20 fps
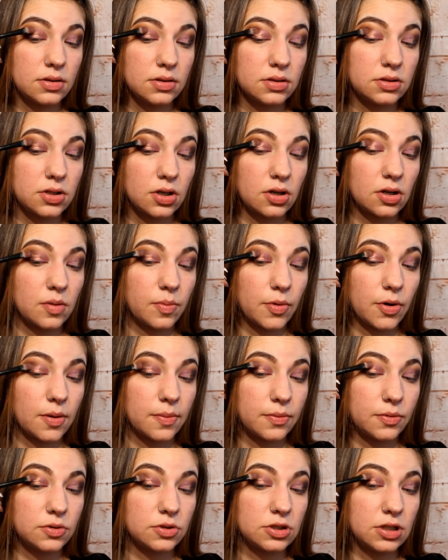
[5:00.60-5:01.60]
dark
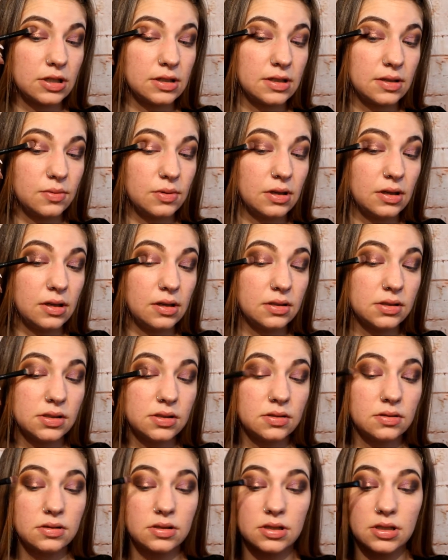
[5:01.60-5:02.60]
purple shade that we
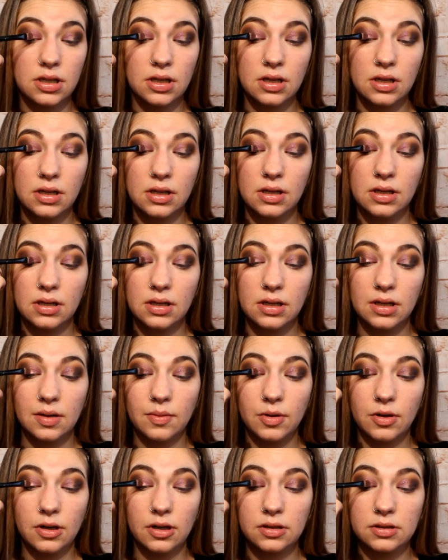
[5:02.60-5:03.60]
used. And I'm
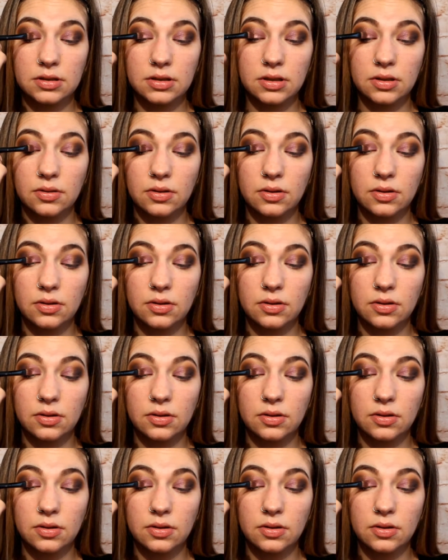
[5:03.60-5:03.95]
also